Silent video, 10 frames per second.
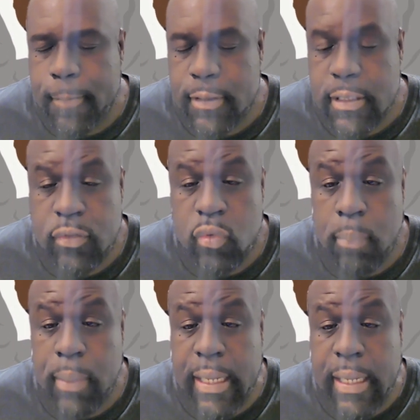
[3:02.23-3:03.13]

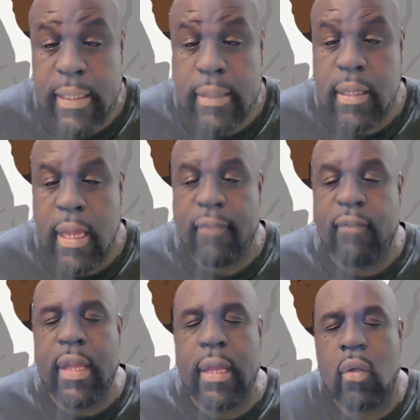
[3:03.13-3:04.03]
central plannings have
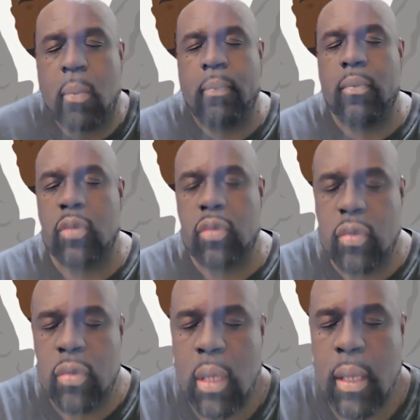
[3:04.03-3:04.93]
failed.
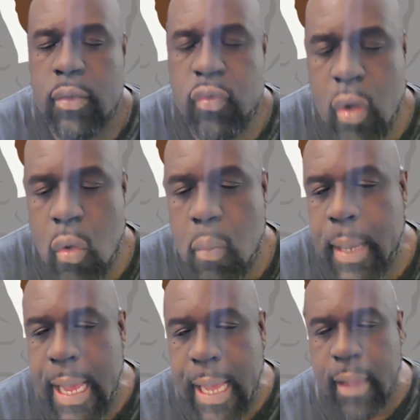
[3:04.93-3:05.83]
Jerome
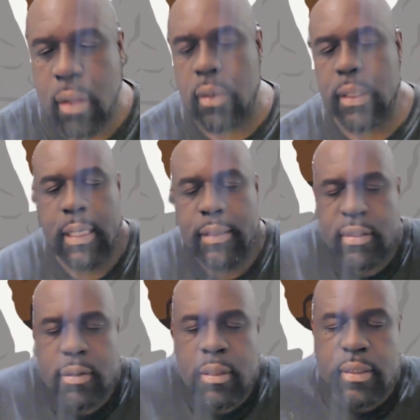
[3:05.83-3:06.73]
Powell and
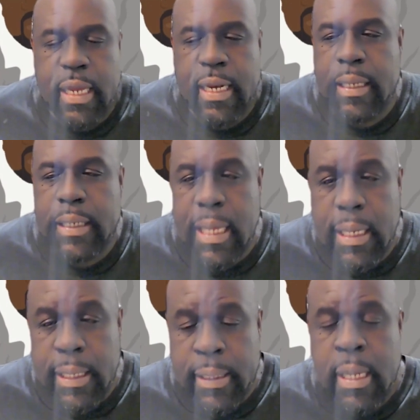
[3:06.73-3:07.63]
Janet
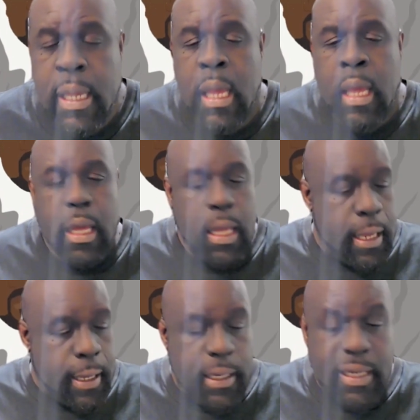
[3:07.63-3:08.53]
Yellen.
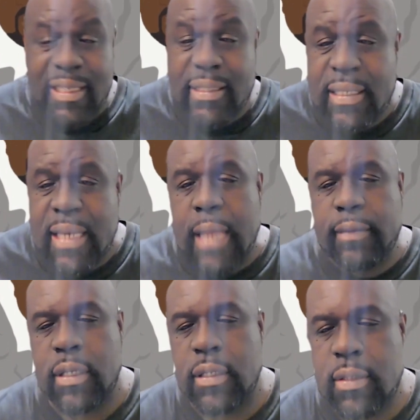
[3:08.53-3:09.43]
And this is
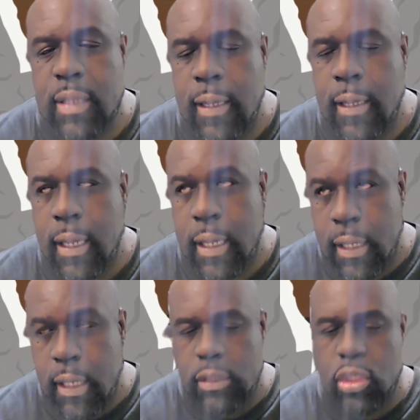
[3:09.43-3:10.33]
not just
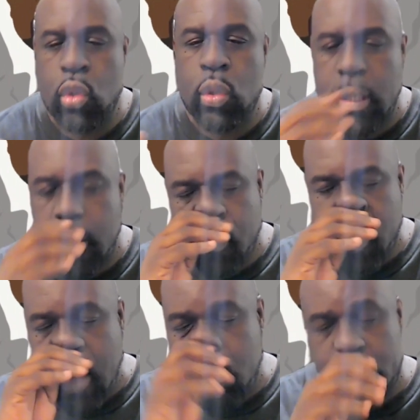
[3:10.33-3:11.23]
a 2 year
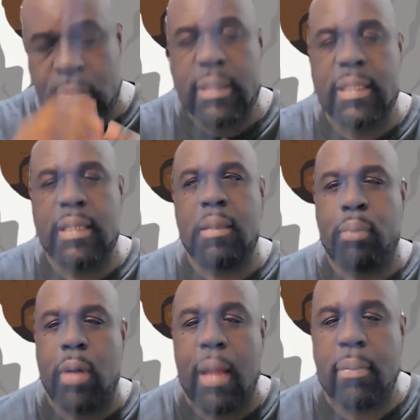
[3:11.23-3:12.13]
problem. This is a
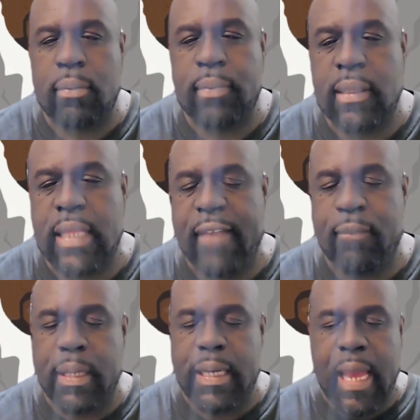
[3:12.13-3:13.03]
problem that
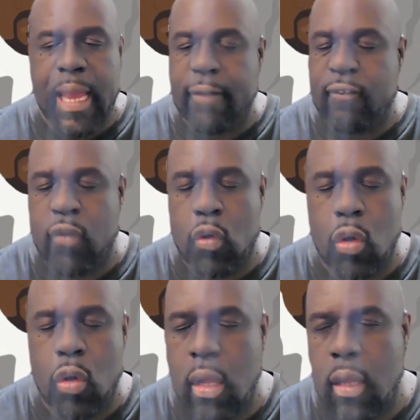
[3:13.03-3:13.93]
they've been had
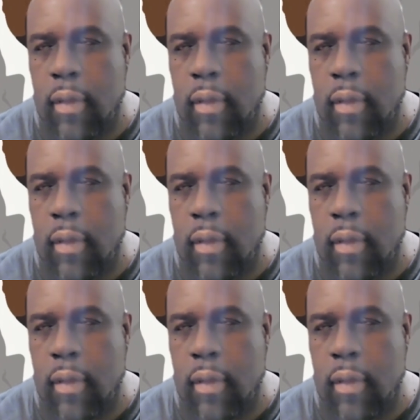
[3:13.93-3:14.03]
for